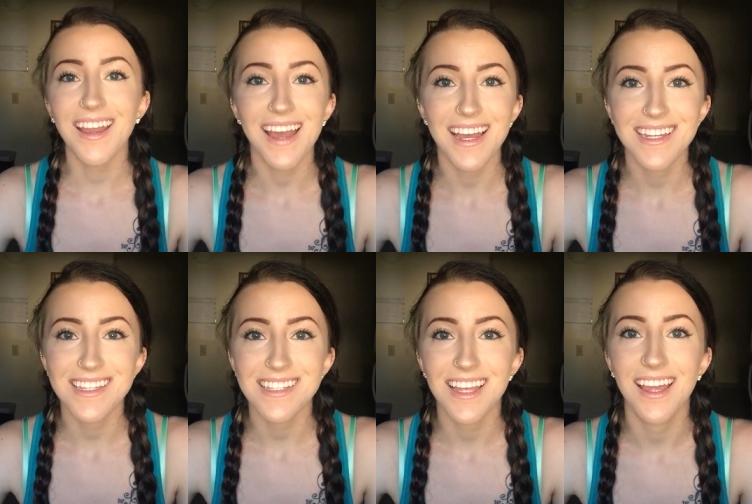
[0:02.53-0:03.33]
Hi
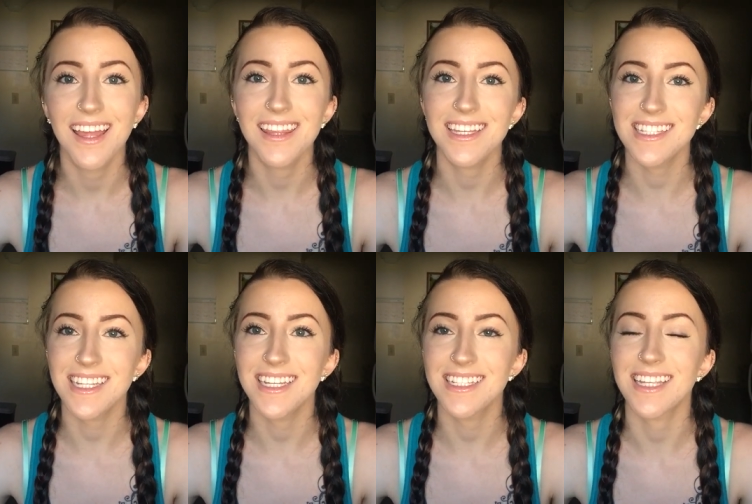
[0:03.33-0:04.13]
guys, this
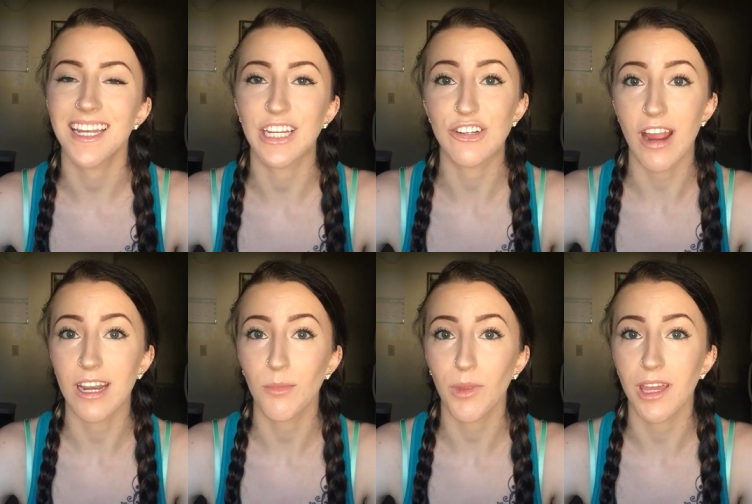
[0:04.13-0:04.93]
is an
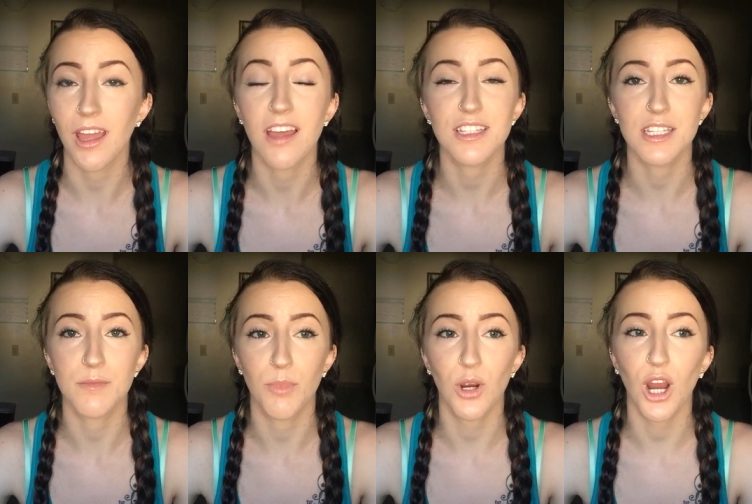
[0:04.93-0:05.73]
incredibly
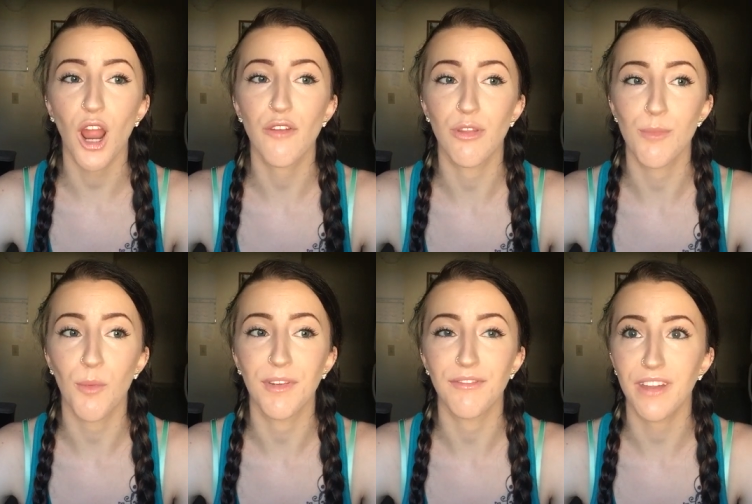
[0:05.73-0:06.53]
spur of the
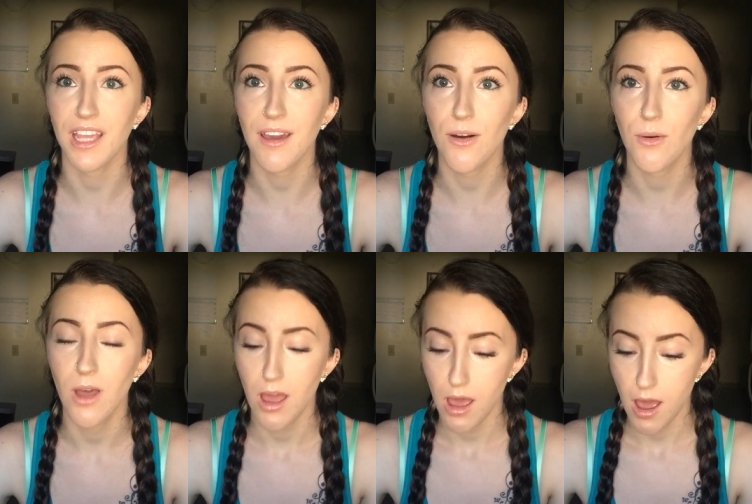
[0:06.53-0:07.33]
moment video,
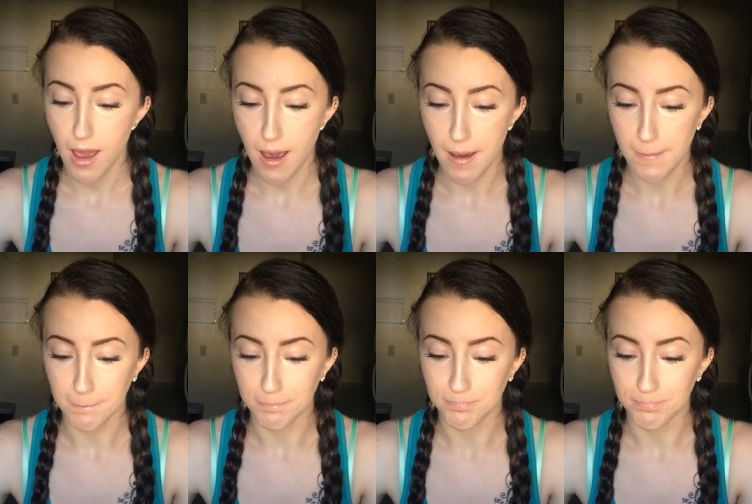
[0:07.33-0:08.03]
but